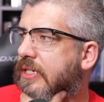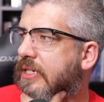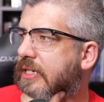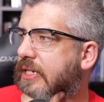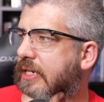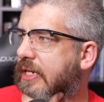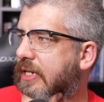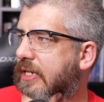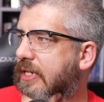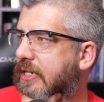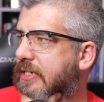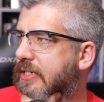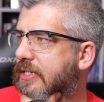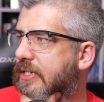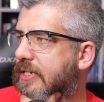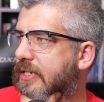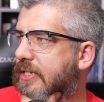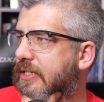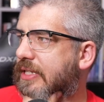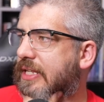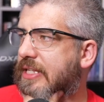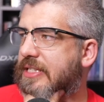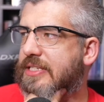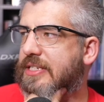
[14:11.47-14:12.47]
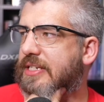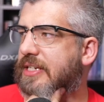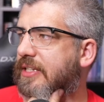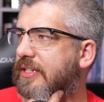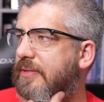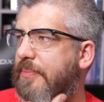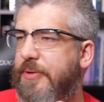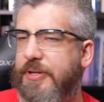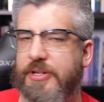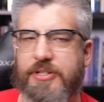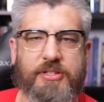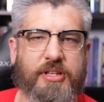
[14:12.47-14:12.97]
and that's it. I
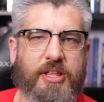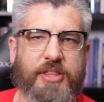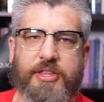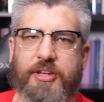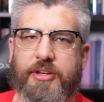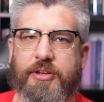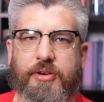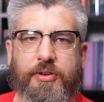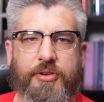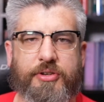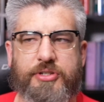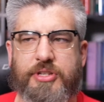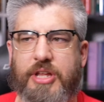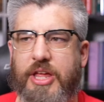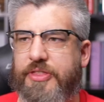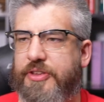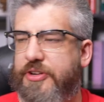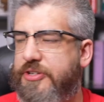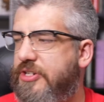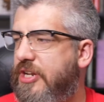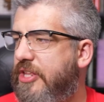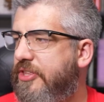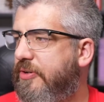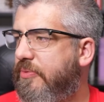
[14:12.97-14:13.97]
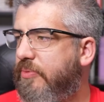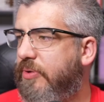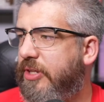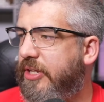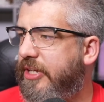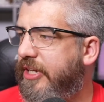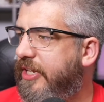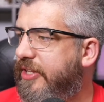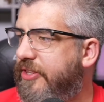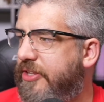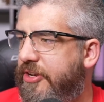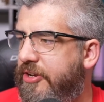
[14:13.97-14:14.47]
mean, there's nothing
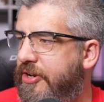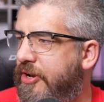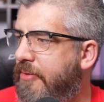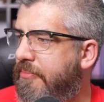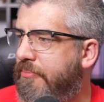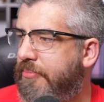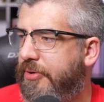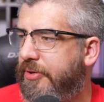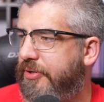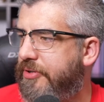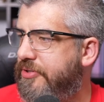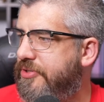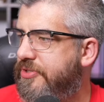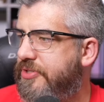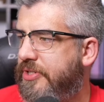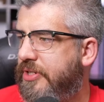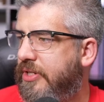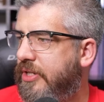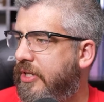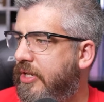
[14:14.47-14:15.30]
really in the numbers